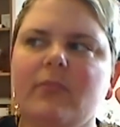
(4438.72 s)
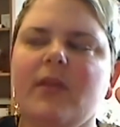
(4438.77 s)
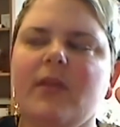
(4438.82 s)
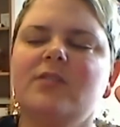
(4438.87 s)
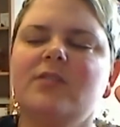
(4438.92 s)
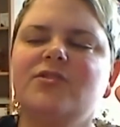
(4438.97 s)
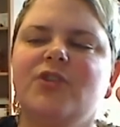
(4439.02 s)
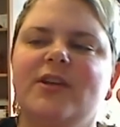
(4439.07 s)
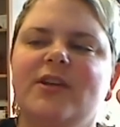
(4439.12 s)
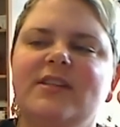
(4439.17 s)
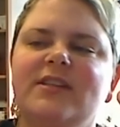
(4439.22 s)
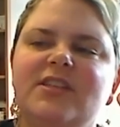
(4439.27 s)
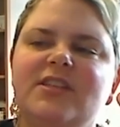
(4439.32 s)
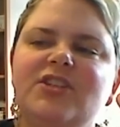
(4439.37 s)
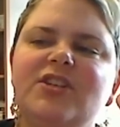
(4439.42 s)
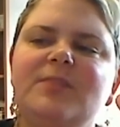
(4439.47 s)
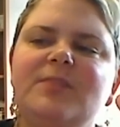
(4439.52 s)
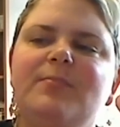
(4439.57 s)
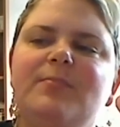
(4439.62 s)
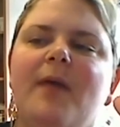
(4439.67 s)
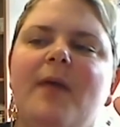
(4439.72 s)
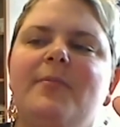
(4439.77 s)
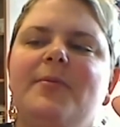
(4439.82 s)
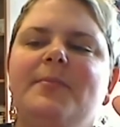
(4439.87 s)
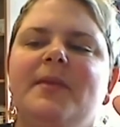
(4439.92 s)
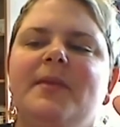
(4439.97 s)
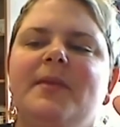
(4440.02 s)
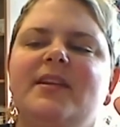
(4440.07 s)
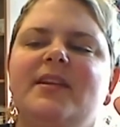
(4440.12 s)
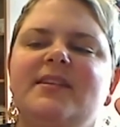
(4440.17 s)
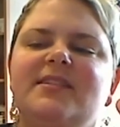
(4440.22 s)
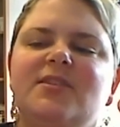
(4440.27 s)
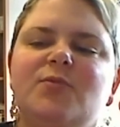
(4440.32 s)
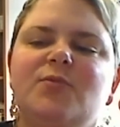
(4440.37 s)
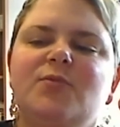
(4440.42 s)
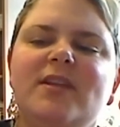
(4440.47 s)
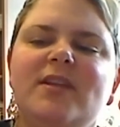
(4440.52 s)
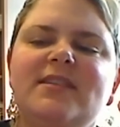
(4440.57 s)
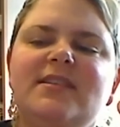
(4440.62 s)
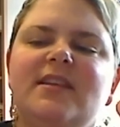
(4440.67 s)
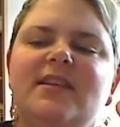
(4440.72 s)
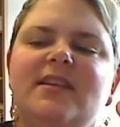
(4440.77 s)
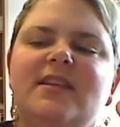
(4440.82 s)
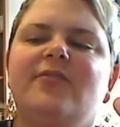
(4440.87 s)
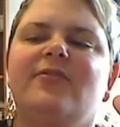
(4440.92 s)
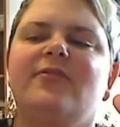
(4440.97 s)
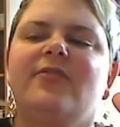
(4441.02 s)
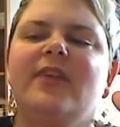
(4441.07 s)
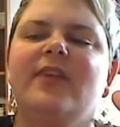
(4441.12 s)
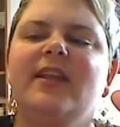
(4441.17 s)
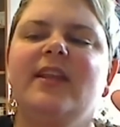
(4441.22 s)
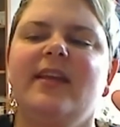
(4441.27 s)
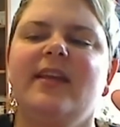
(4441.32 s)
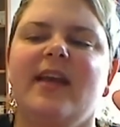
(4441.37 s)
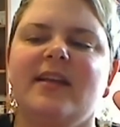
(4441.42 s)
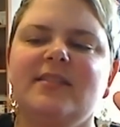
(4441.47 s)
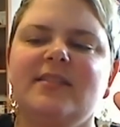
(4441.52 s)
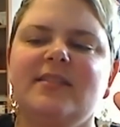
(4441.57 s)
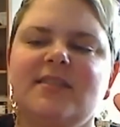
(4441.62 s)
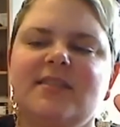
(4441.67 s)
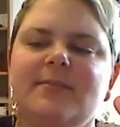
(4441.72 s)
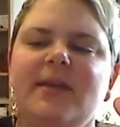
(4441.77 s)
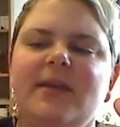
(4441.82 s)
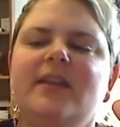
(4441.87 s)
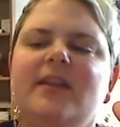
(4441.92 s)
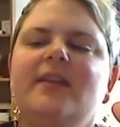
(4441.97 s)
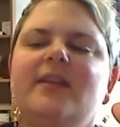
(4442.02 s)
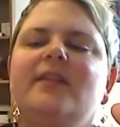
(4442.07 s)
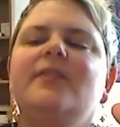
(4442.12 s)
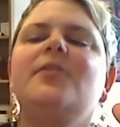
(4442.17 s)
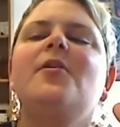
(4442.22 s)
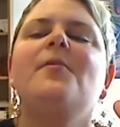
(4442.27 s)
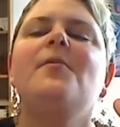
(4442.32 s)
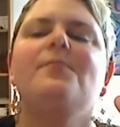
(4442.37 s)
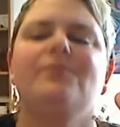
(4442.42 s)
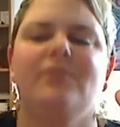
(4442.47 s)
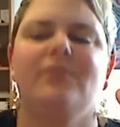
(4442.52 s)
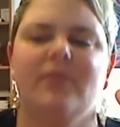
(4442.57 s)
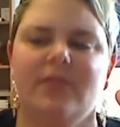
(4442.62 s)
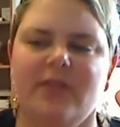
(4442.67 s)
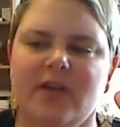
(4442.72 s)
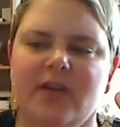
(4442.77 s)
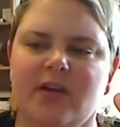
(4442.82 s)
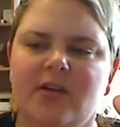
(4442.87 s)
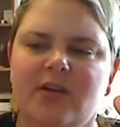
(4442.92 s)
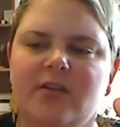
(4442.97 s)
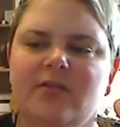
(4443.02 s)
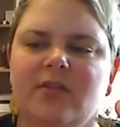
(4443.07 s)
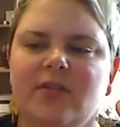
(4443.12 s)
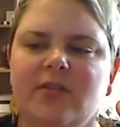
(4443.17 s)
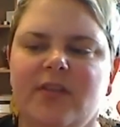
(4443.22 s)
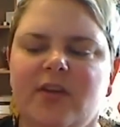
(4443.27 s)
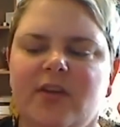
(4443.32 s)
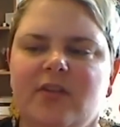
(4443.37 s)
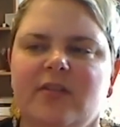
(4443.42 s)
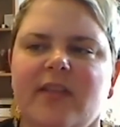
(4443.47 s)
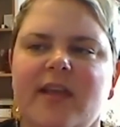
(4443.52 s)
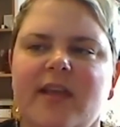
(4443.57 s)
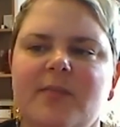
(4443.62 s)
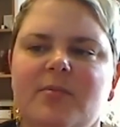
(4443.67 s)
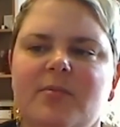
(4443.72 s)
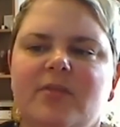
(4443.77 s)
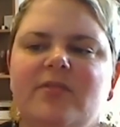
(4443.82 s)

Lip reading: transition probabilities, the ones that are freely estimated, they're labeled